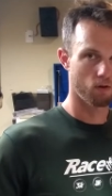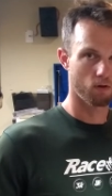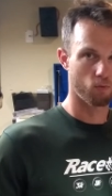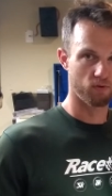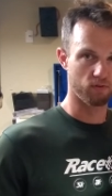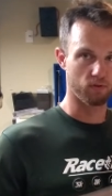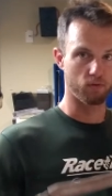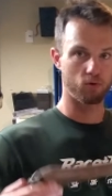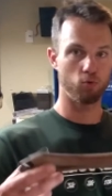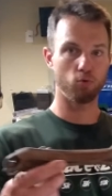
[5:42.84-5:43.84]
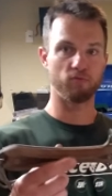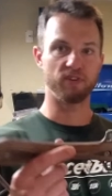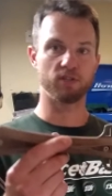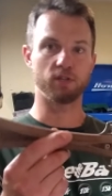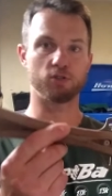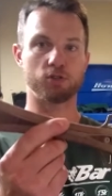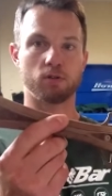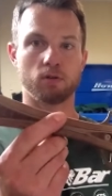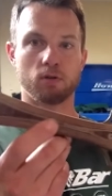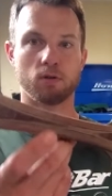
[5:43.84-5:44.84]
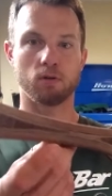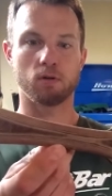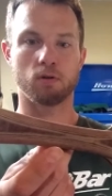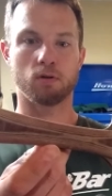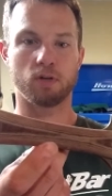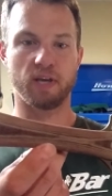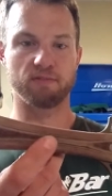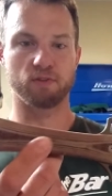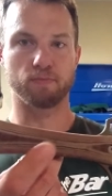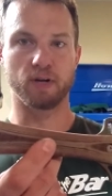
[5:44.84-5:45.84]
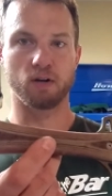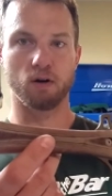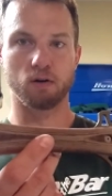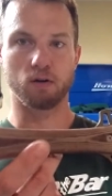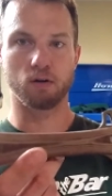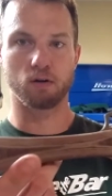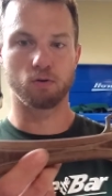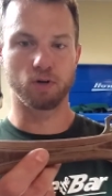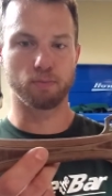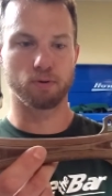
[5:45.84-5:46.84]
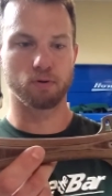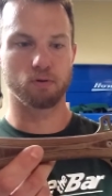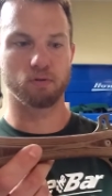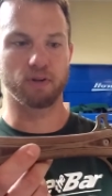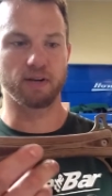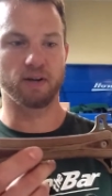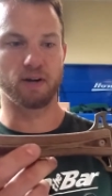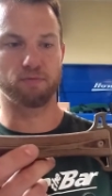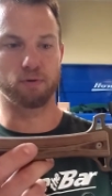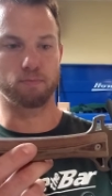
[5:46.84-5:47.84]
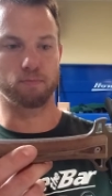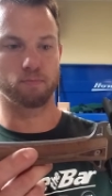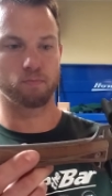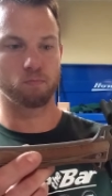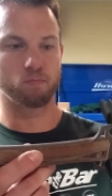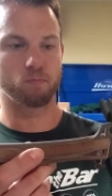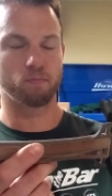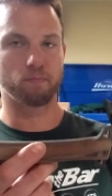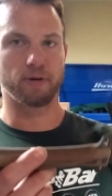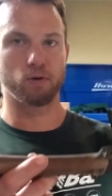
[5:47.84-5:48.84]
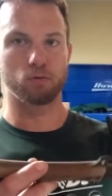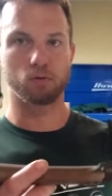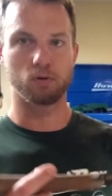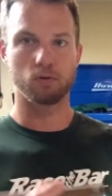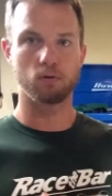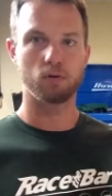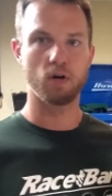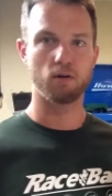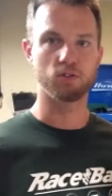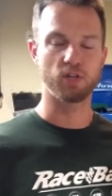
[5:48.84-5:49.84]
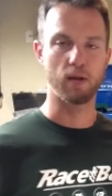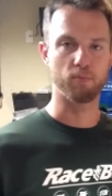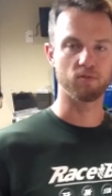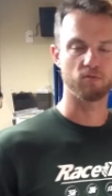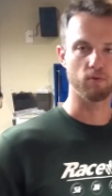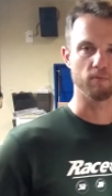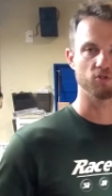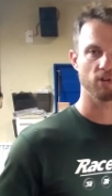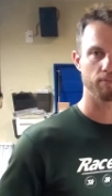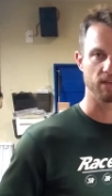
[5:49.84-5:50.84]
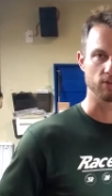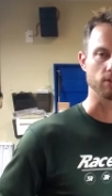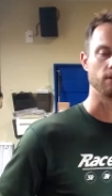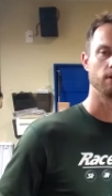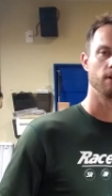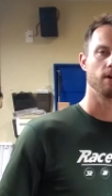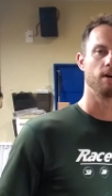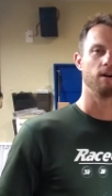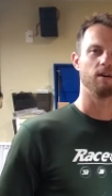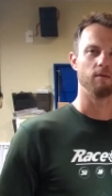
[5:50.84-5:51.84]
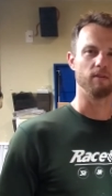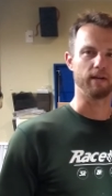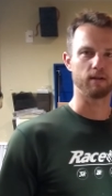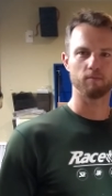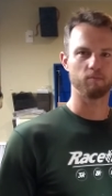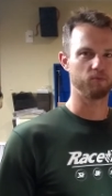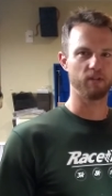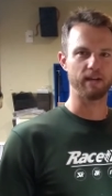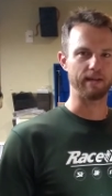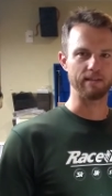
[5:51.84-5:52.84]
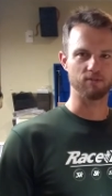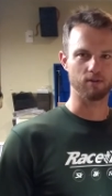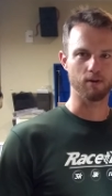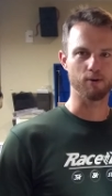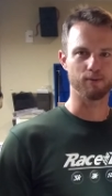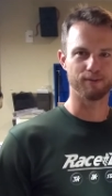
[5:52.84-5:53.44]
with a cool vintage canvas micarta grip that I got from my old college campus from the shop teacher, like decades ago.